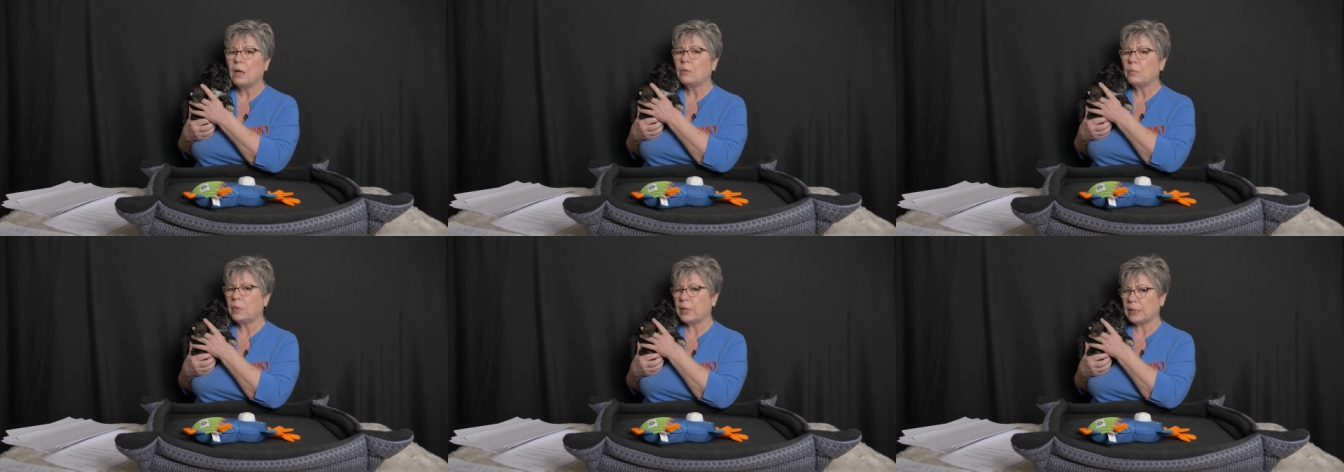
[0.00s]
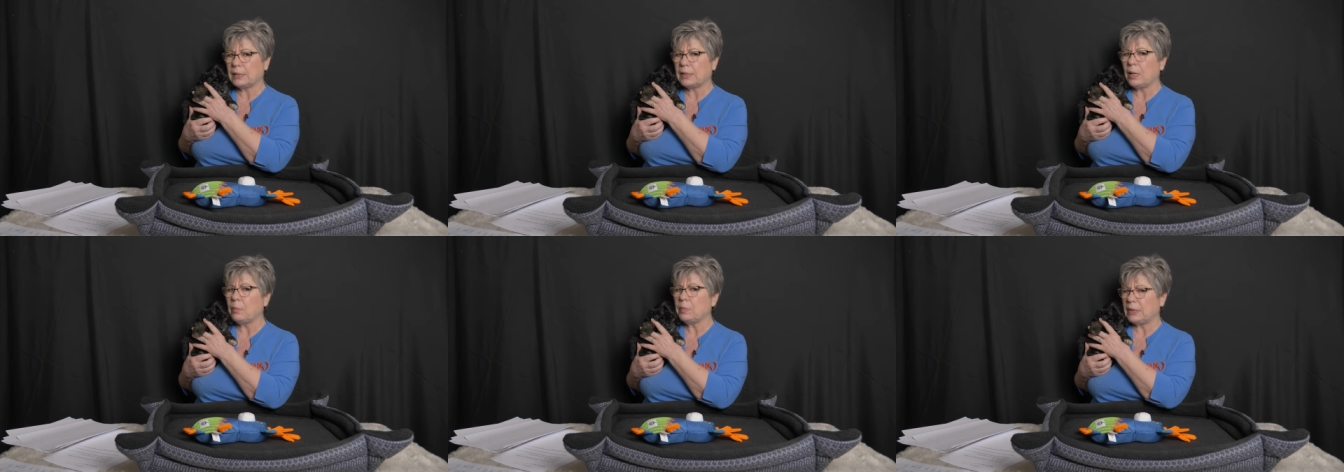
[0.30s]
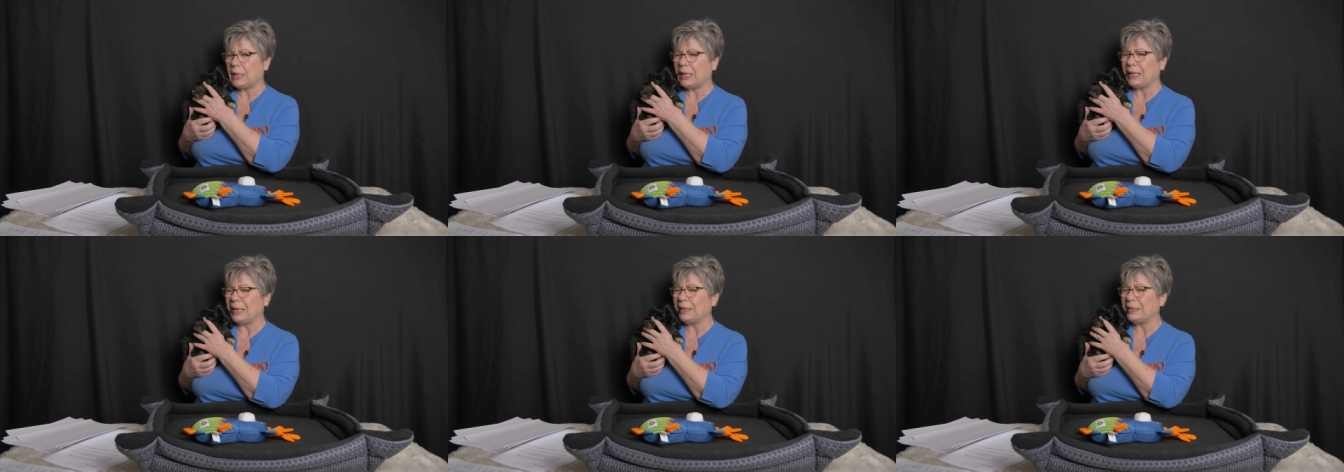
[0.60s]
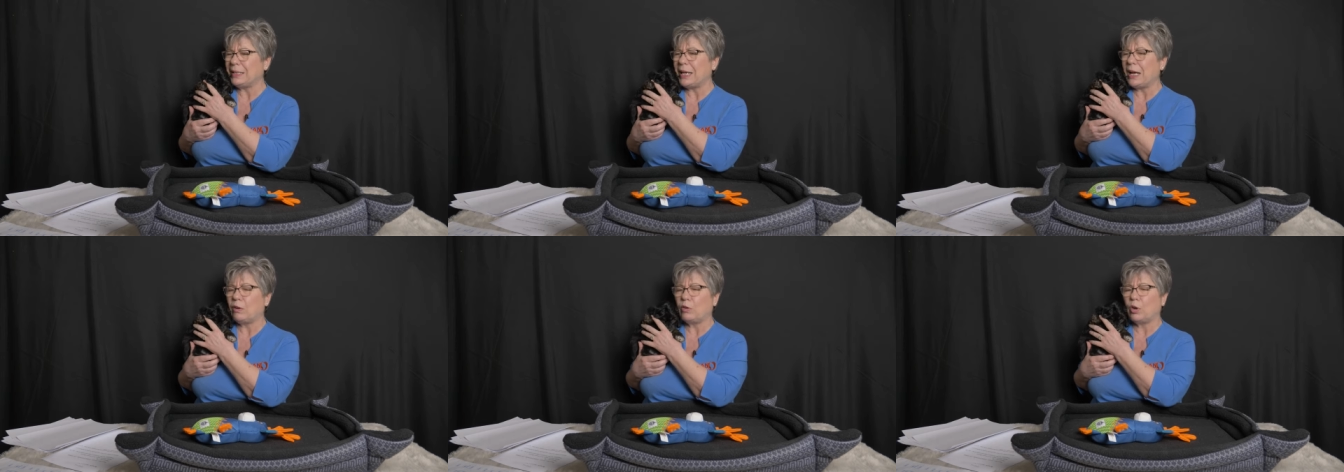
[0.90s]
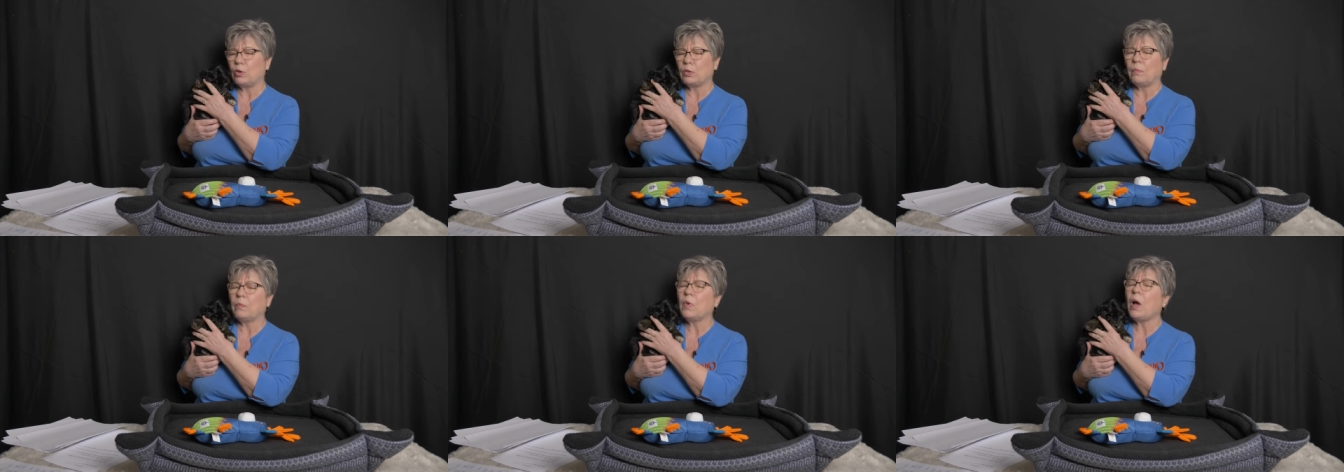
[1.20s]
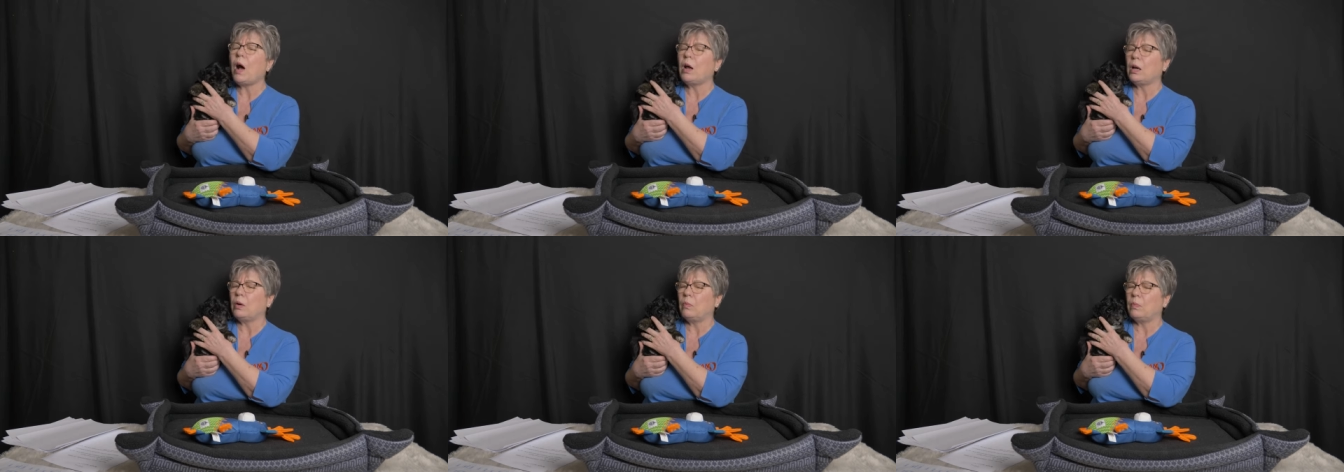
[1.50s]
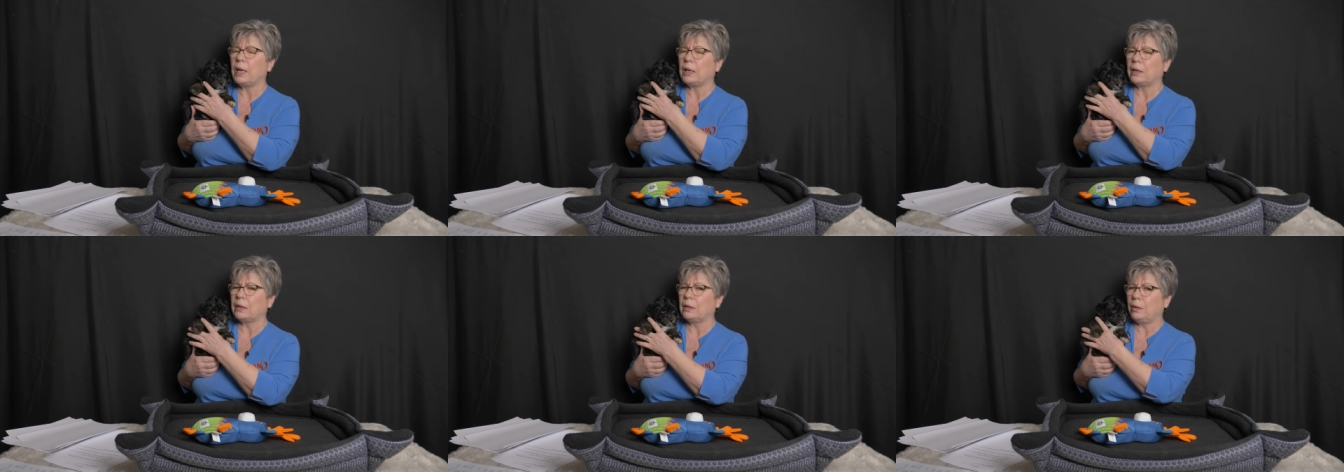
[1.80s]
with some Tignanello on a
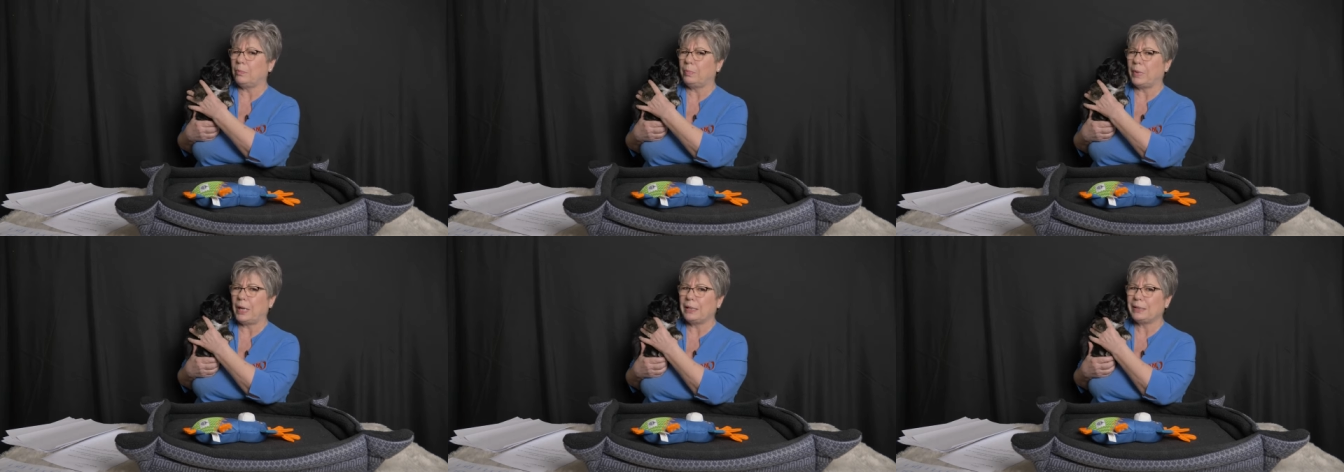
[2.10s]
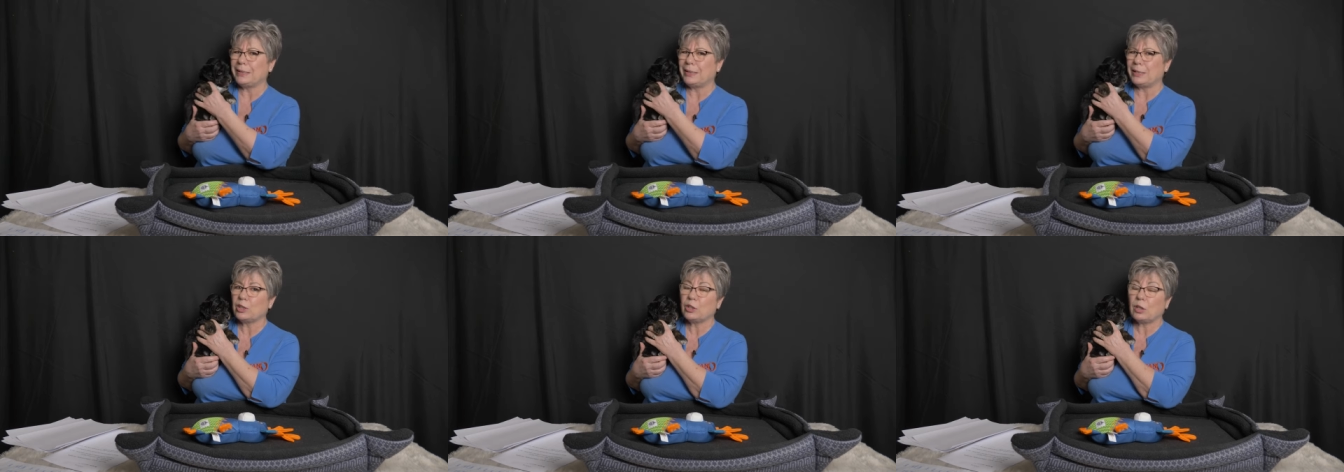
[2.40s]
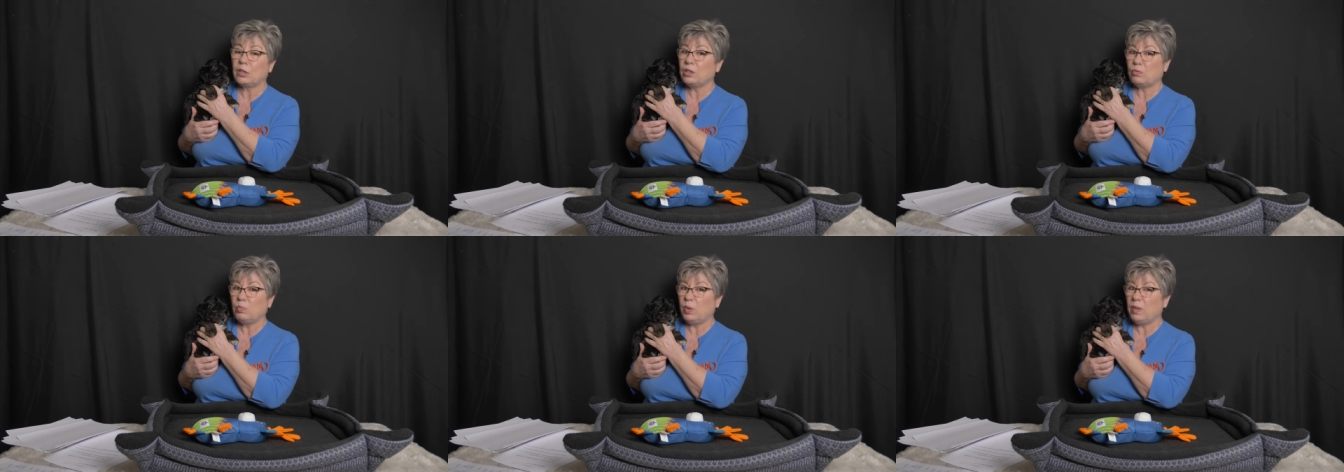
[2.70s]
regular basis because